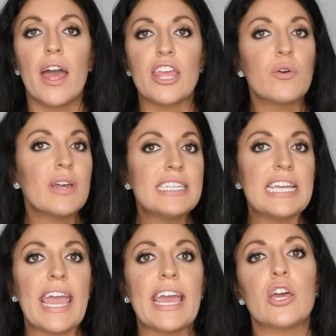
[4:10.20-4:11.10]
you can
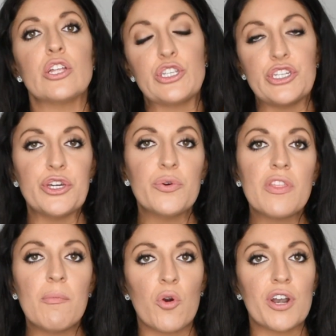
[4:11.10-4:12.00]
take 2
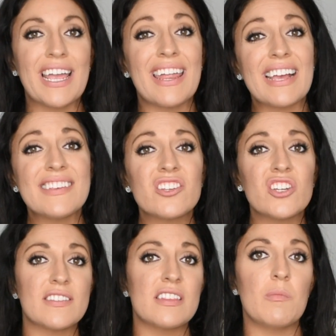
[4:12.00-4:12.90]
in the morning, and I
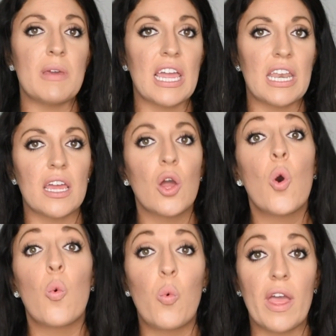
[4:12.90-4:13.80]
suggest in the beginning
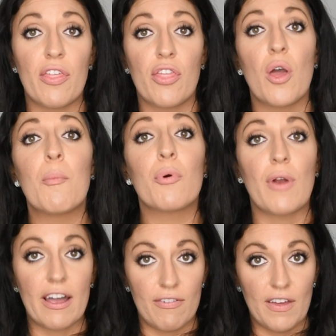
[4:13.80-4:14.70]
with
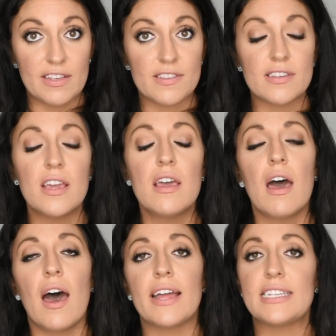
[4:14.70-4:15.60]
breakfast.
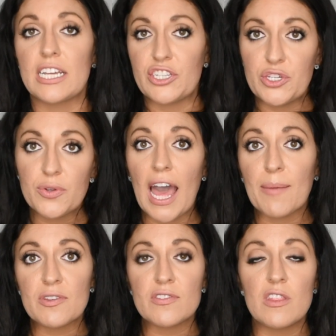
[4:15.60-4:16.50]
Take 2
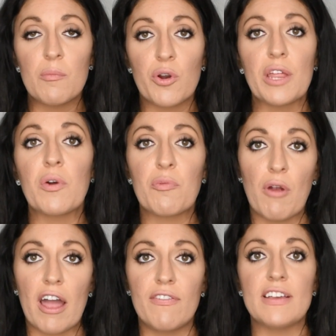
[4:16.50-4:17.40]
capsules in the morning with
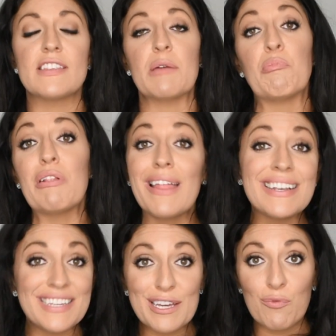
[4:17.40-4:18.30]
breakfast and
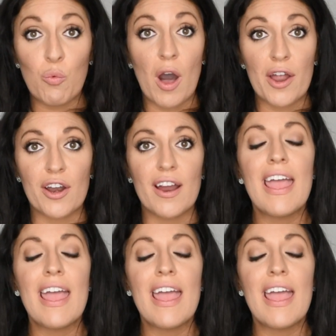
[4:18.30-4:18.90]
plenty of water,